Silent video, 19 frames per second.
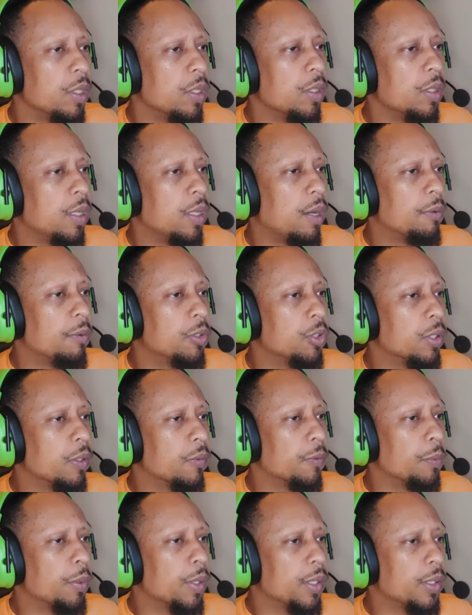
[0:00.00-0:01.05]
I was looking
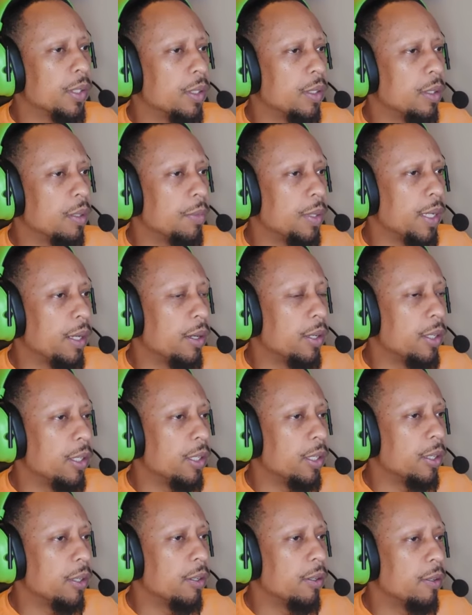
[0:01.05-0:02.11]
for price to come down in
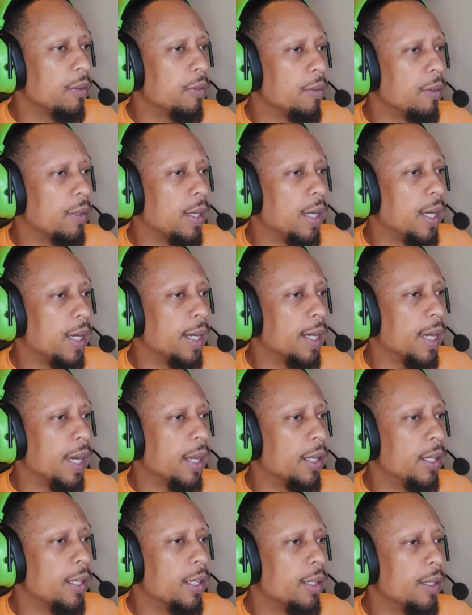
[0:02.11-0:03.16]
here. I got
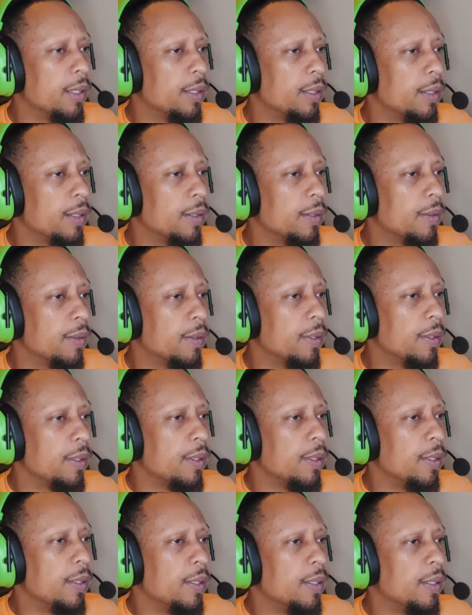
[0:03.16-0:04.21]
in.
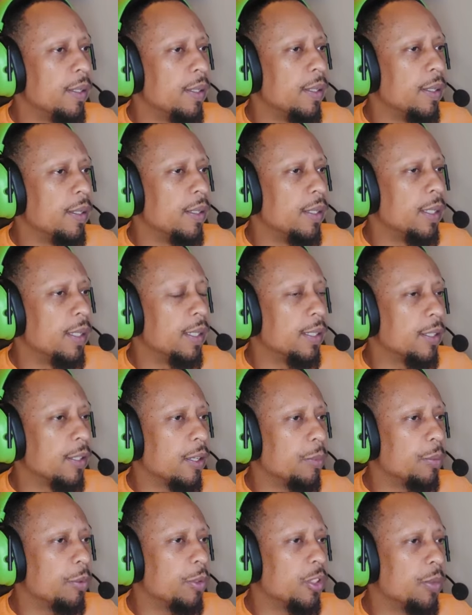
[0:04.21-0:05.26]
He
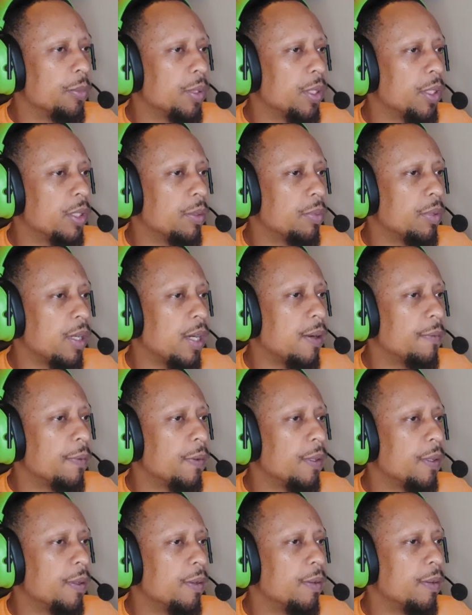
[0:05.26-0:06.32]
started pushing me into
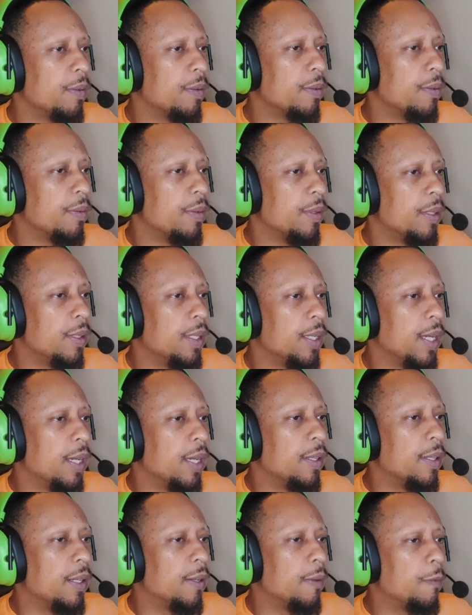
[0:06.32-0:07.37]
profit, and
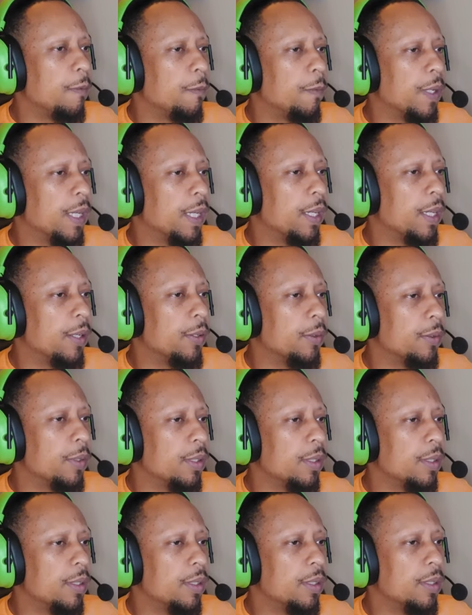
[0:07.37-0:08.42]
then it failed.
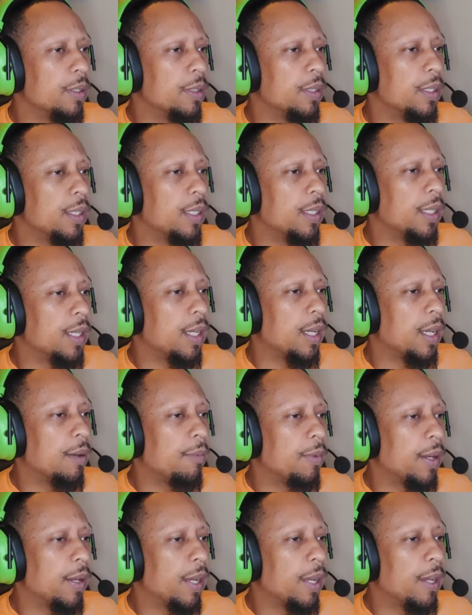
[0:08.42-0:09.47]
It came
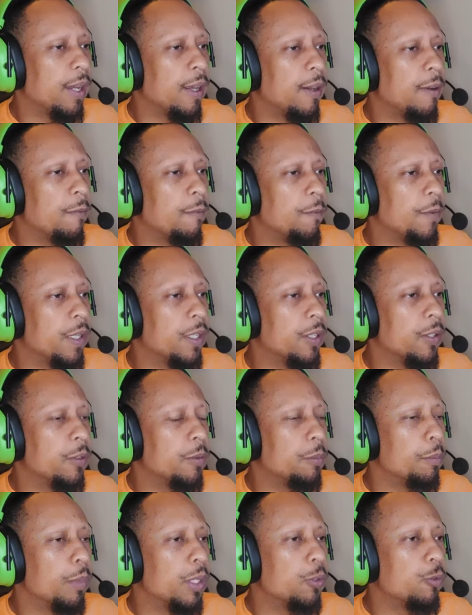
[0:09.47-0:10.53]
down and failed
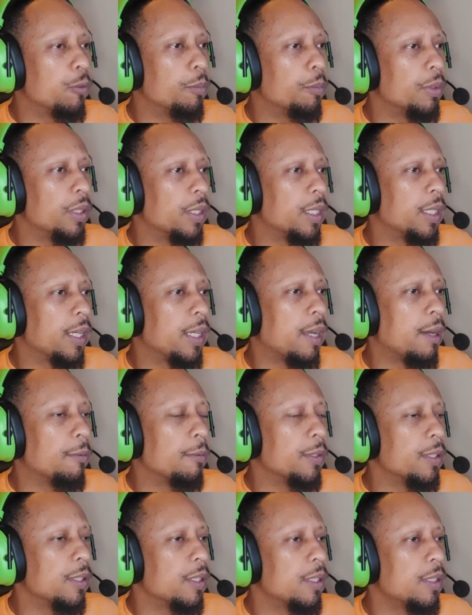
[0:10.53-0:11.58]
miserably, and I
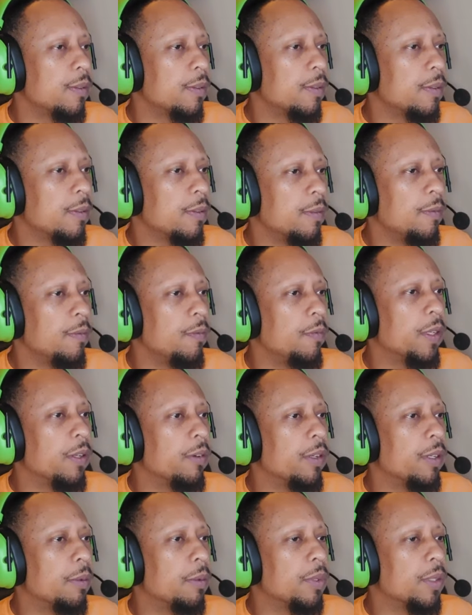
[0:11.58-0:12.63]
was
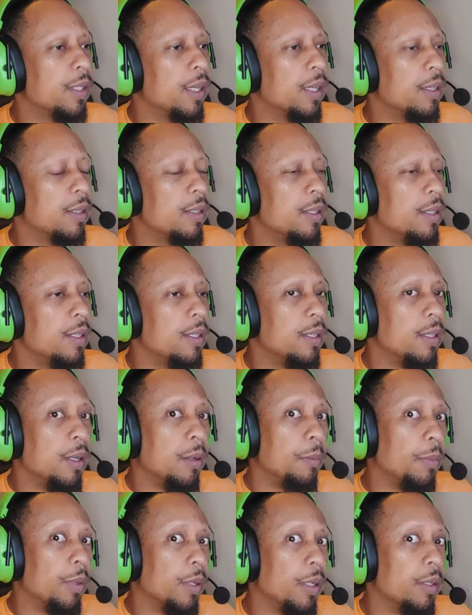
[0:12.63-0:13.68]
very upset.
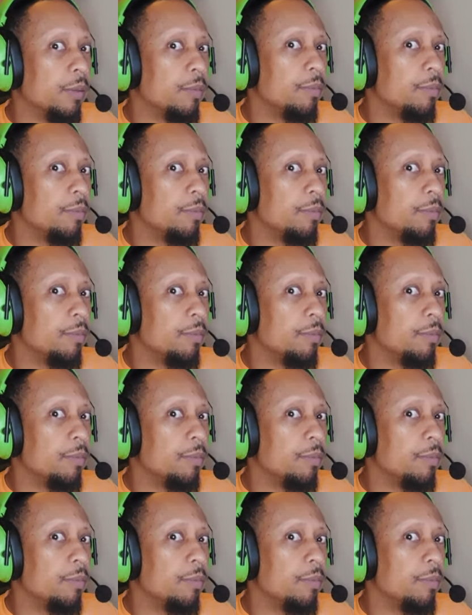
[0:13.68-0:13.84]
But